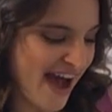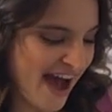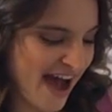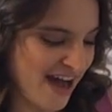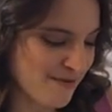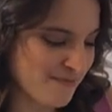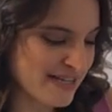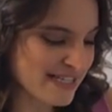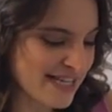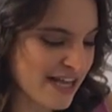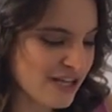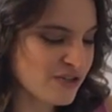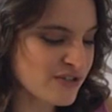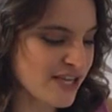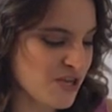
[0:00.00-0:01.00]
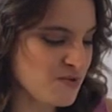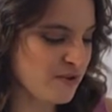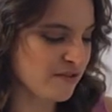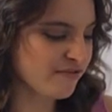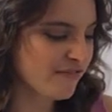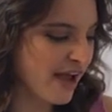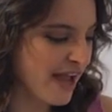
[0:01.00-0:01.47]
Essentials that you
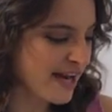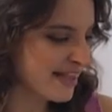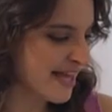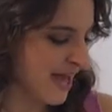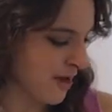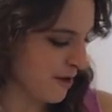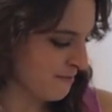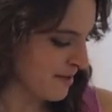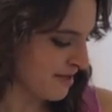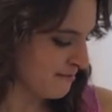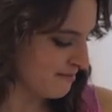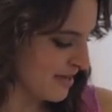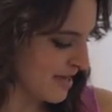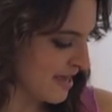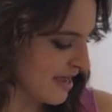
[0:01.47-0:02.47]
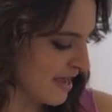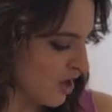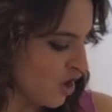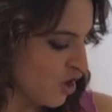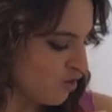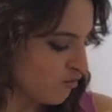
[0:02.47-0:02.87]
can find in the Airbnb,